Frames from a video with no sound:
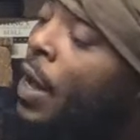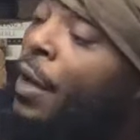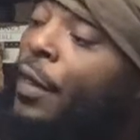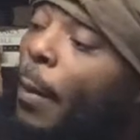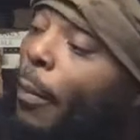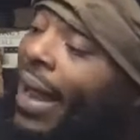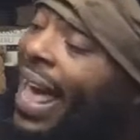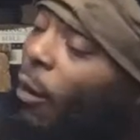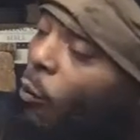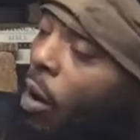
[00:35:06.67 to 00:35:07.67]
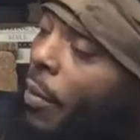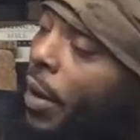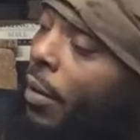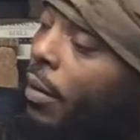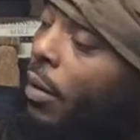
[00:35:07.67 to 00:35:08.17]
The black
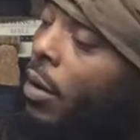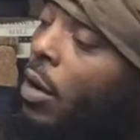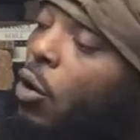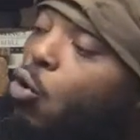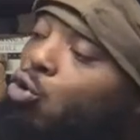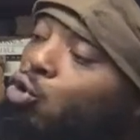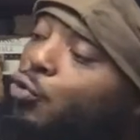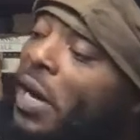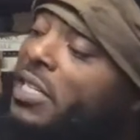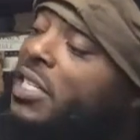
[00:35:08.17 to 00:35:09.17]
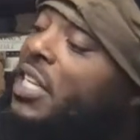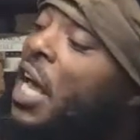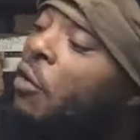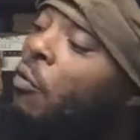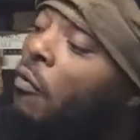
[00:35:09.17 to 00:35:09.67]
woman who dresses
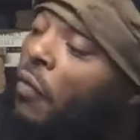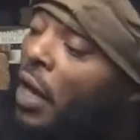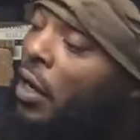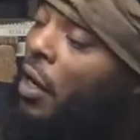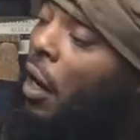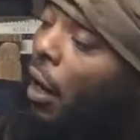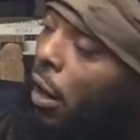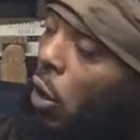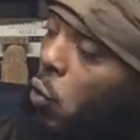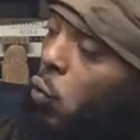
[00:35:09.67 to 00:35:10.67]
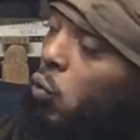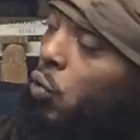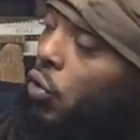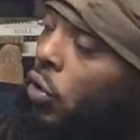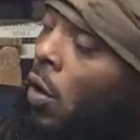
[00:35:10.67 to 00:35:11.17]
in revealing clothes